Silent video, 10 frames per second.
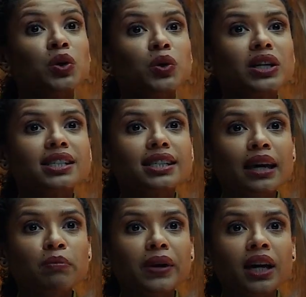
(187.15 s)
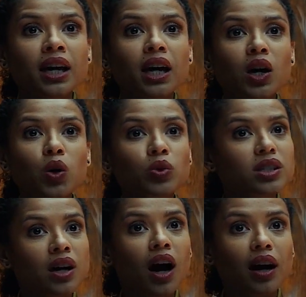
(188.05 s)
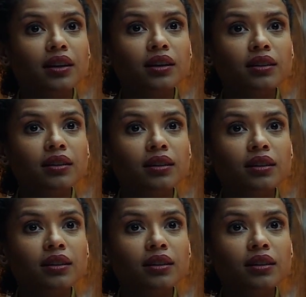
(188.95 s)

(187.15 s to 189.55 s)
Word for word: She's no longer the judge, but the judged,